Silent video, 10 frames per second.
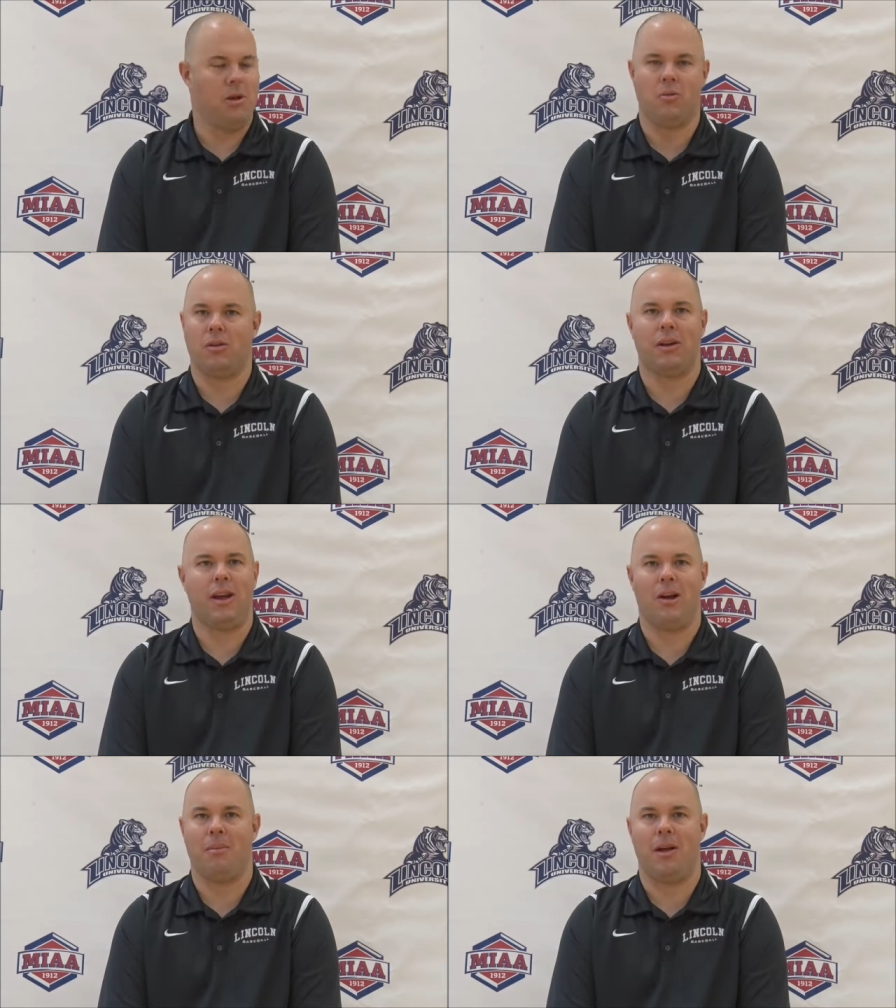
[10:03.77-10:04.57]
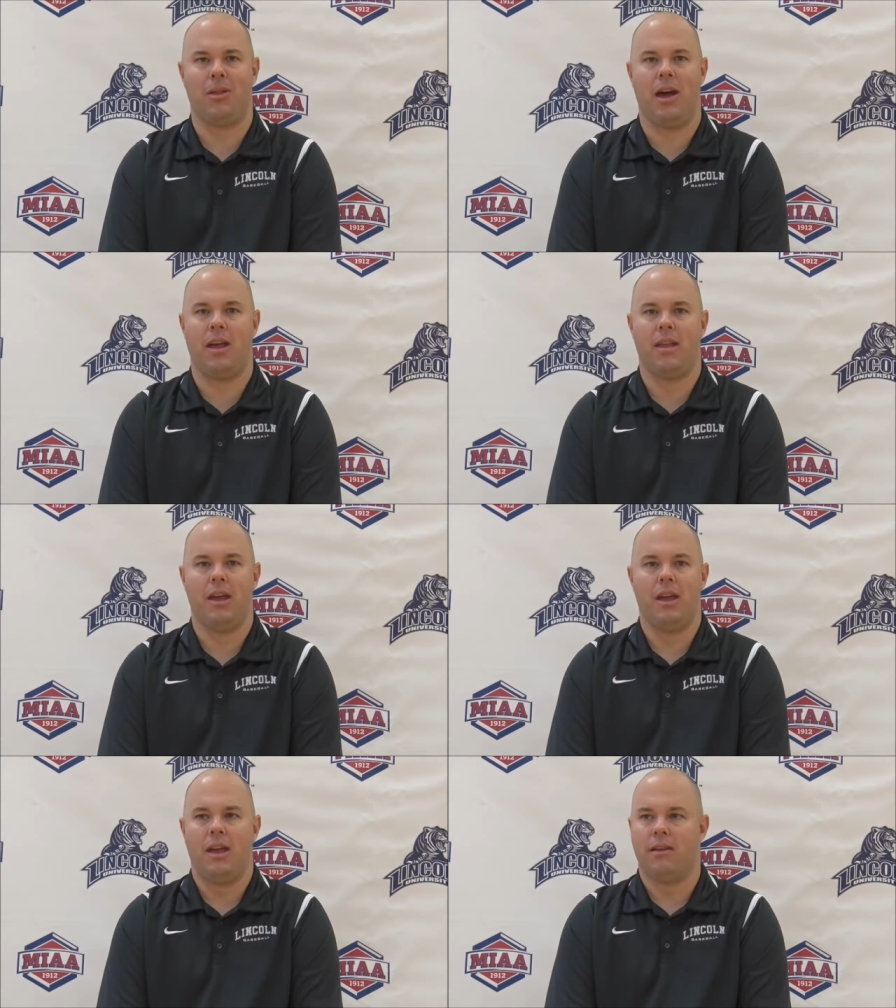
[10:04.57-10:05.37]
Don't really care about that
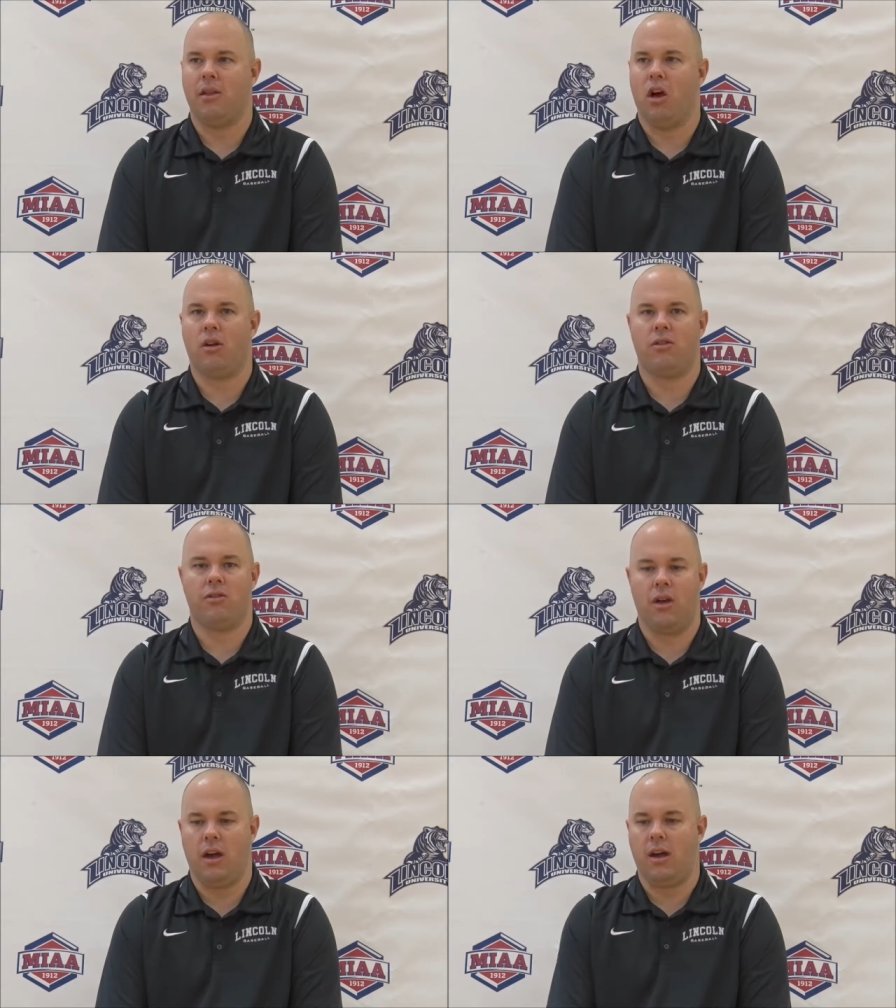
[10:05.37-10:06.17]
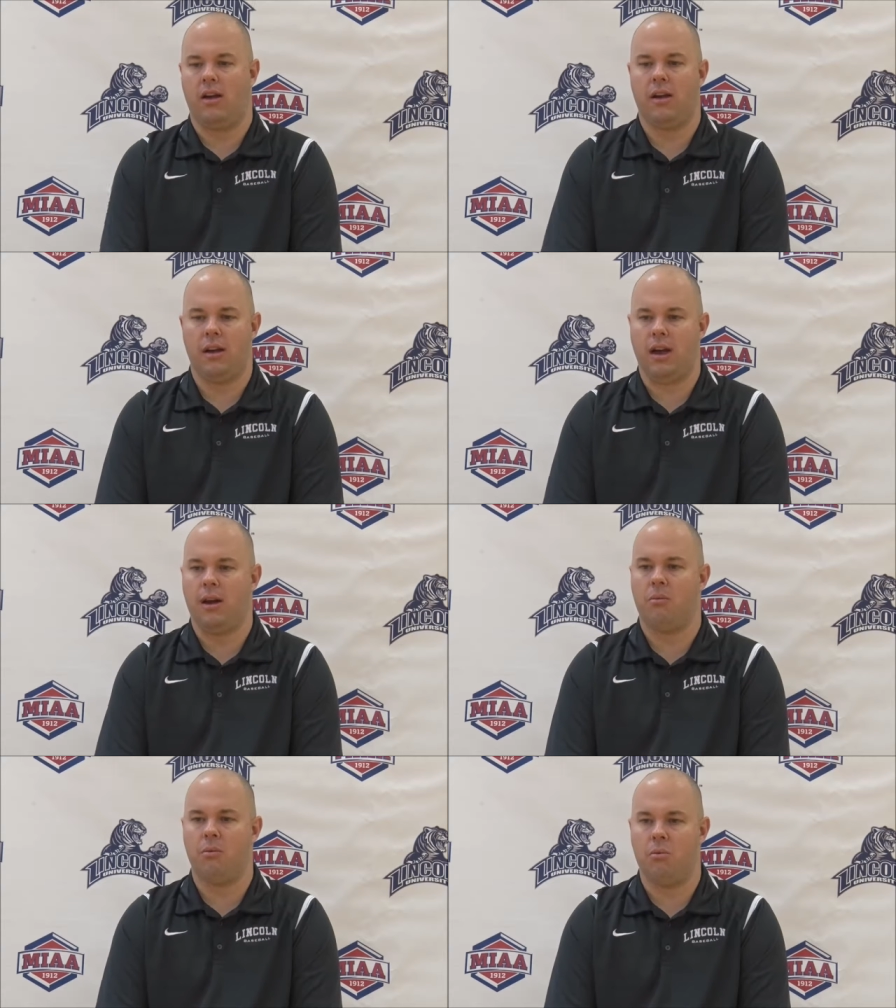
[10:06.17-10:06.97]
as long as uh,
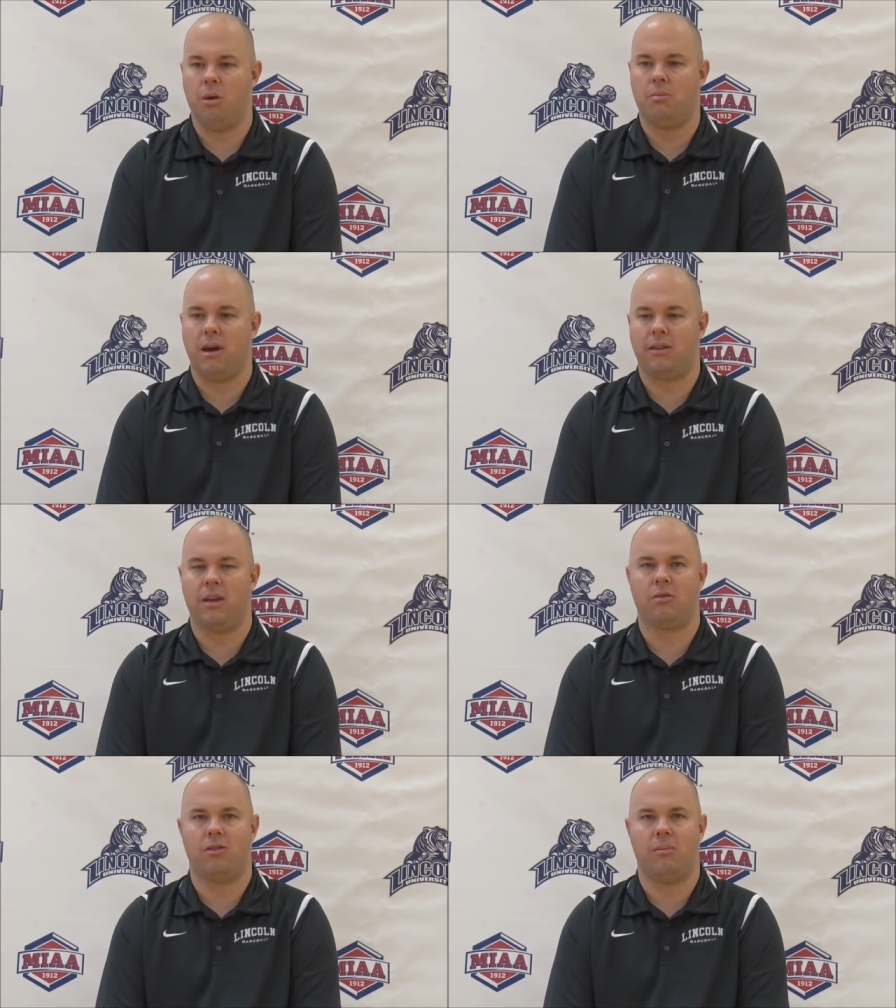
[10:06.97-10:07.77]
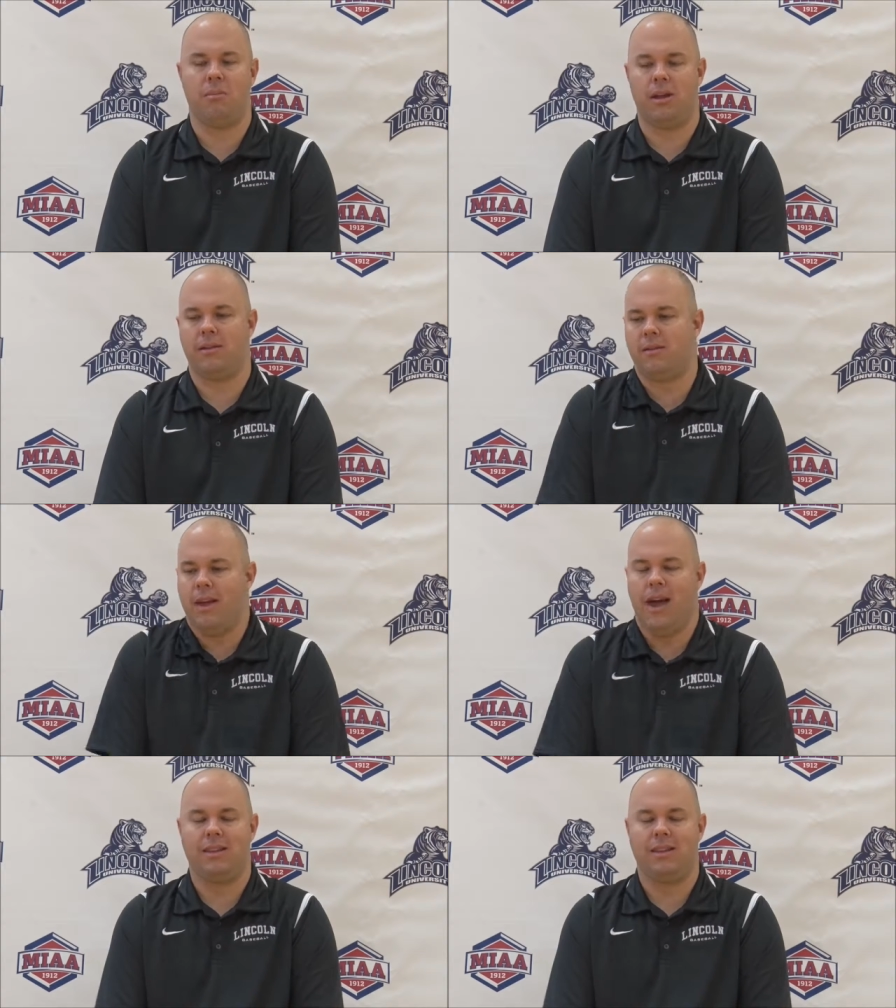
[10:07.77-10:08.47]
again we make the other team beat us.